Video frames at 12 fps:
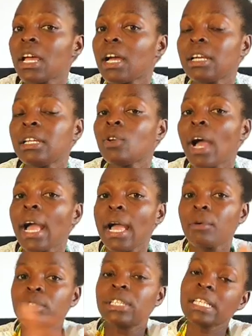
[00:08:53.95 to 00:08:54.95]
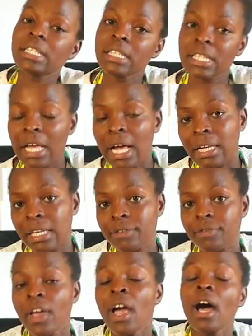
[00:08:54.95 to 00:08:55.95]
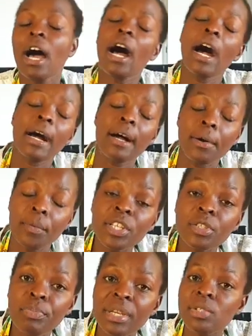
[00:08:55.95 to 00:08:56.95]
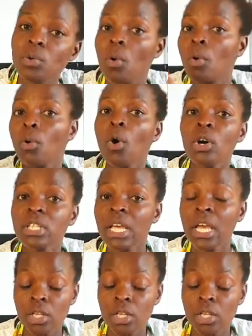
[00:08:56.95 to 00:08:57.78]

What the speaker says: I will just leave wheat bix or oats.